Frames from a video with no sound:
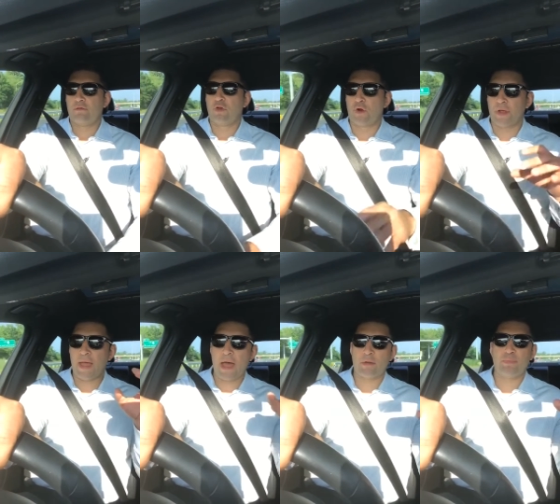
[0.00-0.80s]
learning
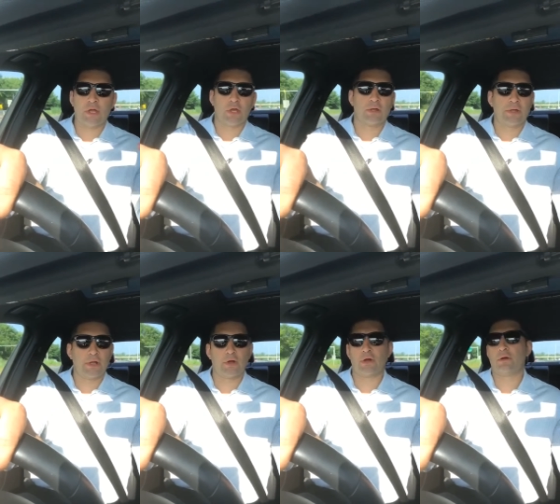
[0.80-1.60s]
how to be a good
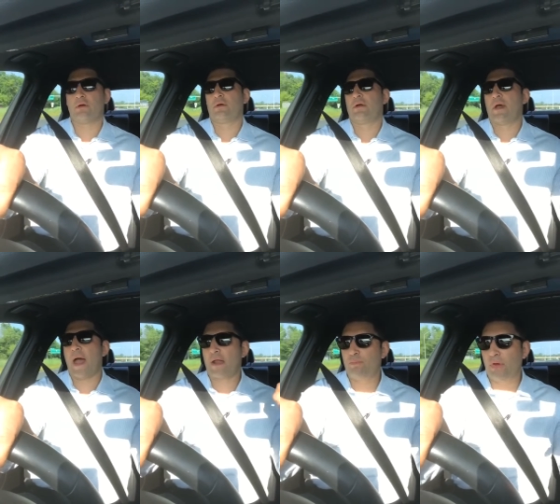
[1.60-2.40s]
leader,
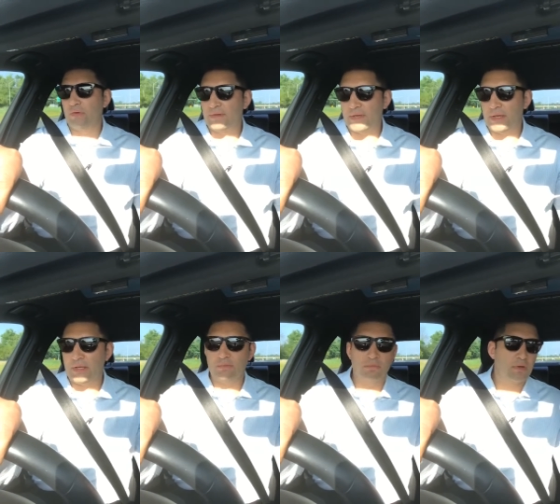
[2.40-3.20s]
how to build a
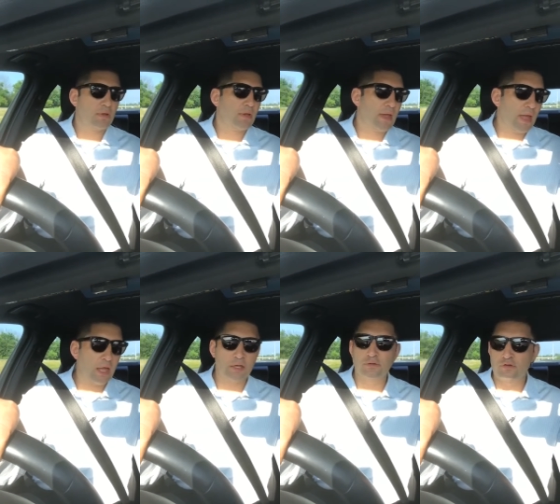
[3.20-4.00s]
team,
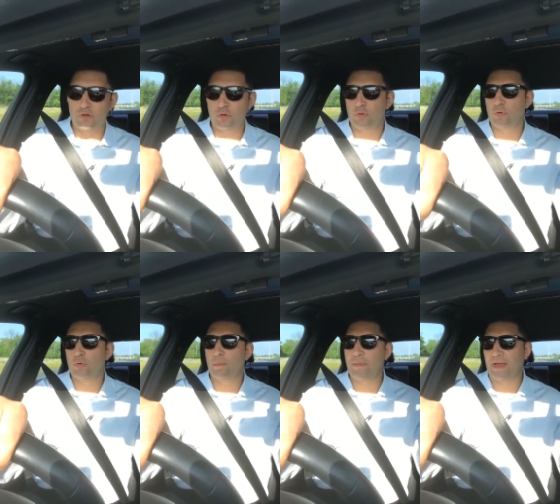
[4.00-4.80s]
and to
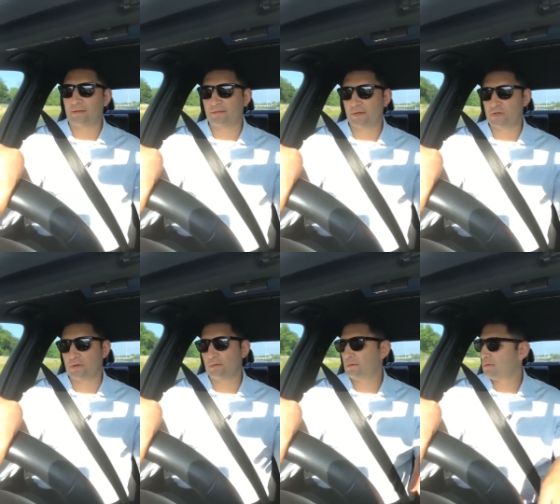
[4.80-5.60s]
make
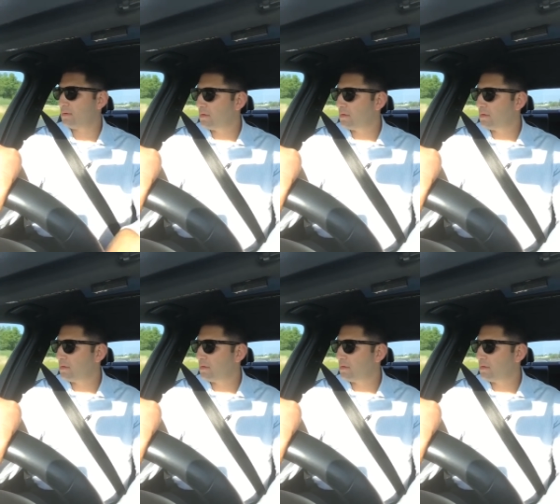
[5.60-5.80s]
decisions,